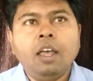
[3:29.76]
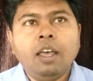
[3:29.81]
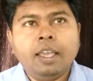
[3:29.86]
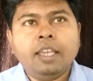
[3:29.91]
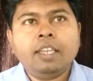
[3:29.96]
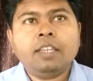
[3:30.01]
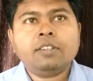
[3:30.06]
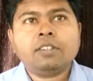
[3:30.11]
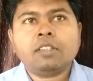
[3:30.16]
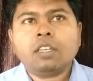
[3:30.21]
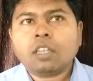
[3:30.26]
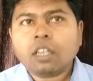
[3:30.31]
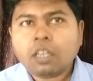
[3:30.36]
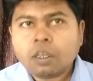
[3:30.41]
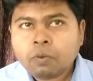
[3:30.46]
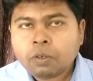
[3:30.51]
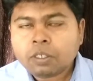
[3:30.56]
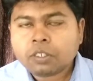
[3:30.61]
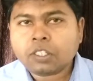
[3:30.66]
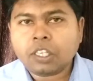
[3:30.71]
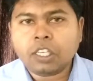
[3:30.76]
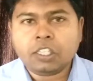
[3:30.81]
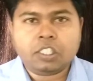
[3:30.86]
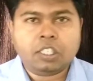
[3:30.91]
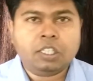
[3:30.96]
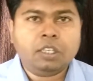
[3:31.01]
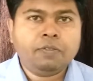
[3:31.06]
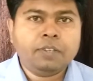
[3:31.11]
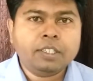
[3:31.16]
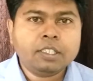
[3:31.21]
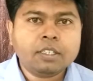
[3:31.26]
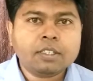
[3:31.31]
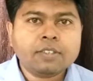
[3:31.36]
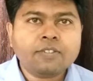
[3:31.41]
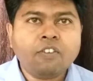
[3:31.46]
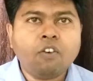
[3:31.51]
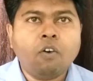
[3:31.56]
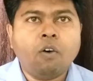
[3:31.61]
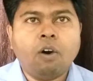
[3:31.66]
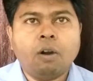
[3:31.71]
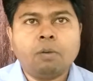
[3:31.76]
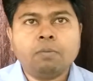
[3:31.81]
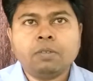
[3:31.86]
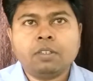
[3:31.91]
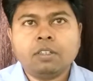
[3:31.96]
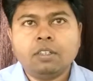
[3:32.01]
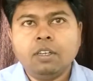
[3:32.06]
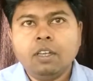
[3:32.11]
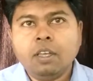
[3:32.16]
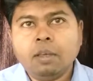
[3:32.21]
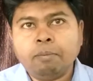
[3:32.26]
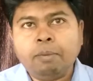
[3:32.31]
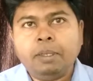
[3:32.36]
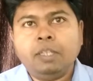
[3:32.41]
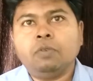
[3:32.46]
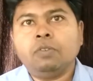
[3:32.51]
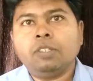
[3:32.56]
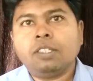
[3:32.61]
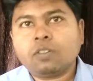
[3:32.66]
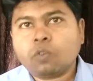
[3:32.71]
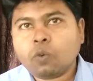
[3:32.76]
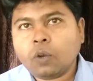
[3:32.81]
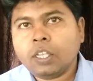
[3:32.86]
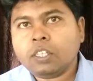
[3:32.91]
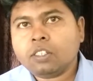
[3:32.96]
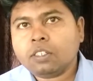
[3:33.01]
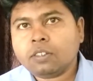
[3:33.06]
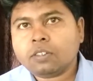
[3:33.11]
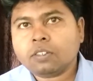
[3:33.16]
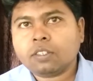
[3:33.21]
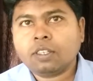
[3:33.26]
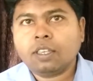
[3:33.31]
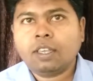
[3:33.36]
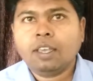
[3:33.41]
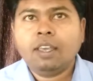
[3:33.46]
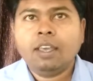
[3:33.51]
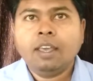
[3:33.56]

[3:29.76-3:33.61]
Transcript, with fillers: It is a conversation which is formed between strangers